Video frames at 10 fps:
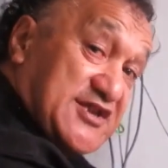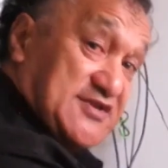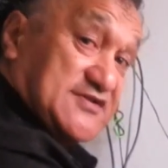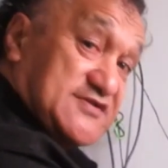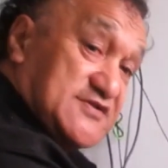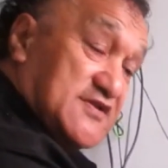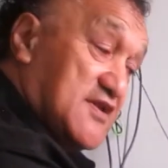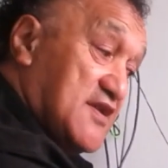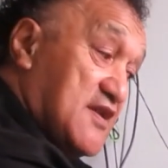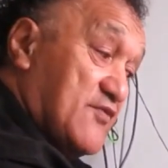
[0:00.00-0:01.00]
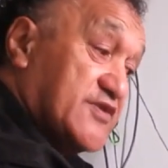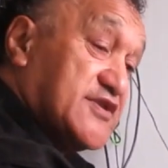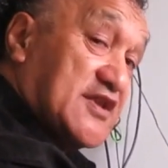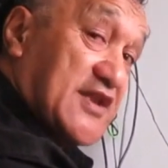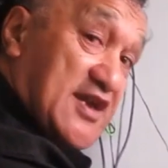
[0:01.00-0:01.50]
debtors
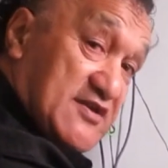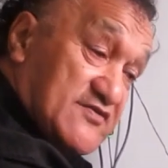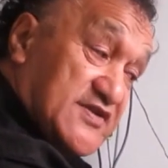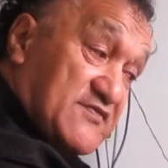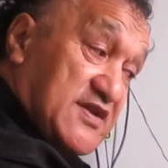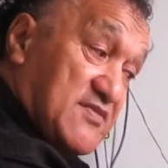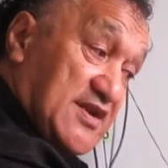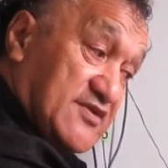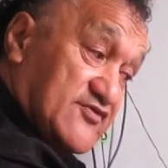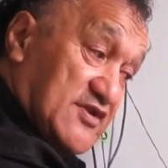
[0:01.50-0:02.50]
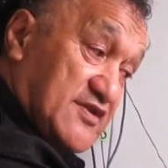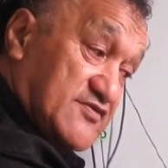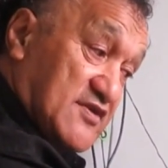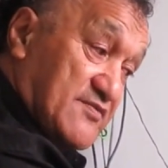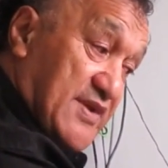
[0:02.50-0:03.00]
with the 970 million trillion
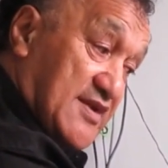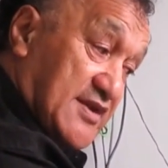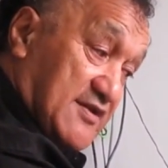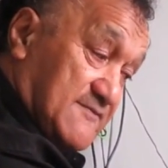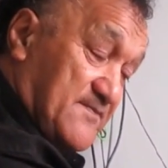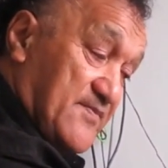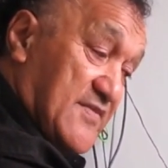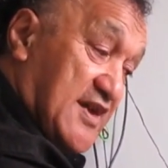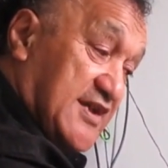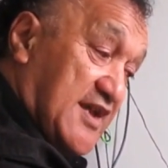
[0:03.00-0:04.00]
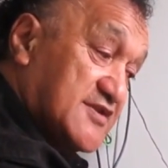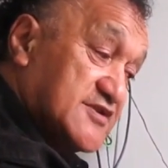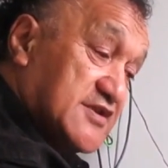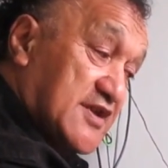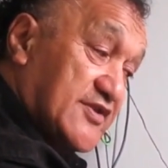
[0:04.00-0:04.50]
pound note
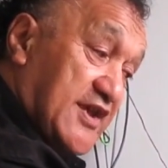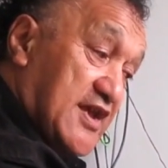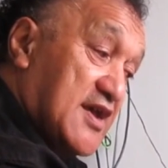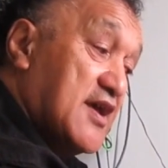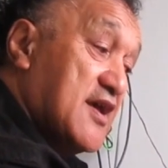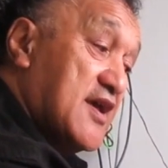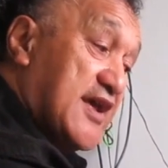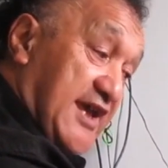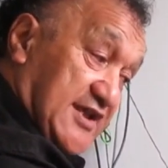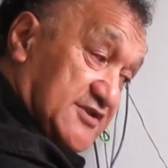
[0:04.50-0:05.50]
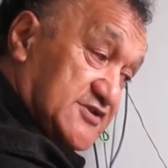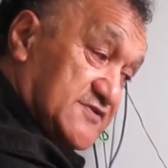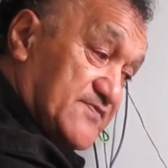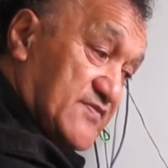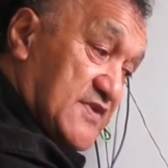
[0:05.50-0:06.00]
against their
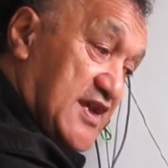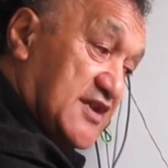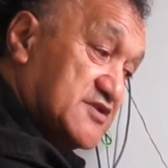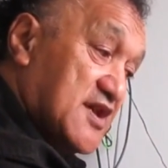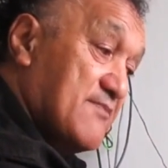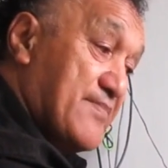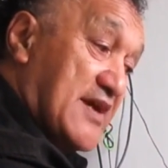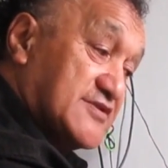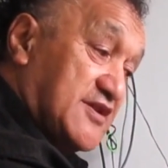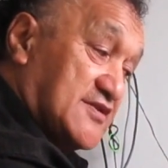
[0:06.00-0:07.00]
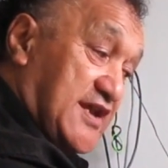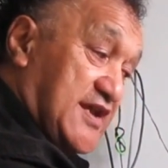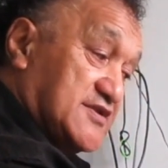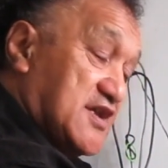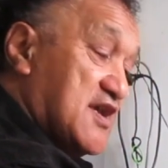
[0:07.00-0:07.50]
heads as bounty on their
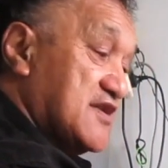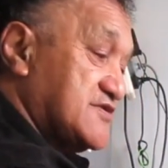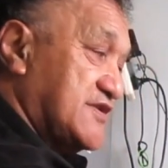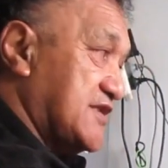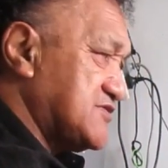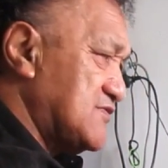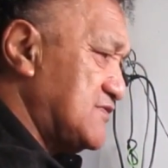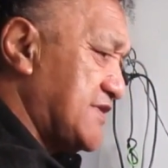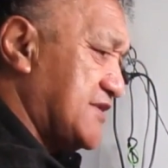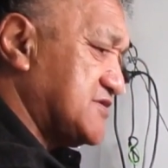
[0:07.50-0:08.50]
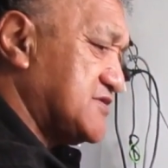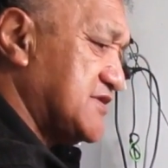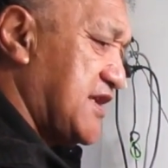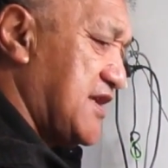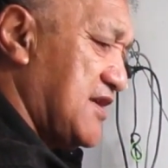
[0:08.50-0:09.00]
heads. So that's all that's
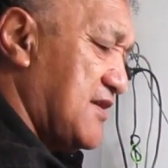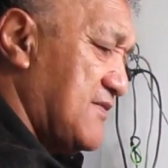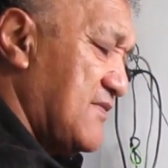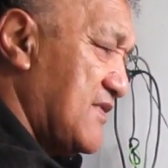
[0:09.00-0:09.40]
there.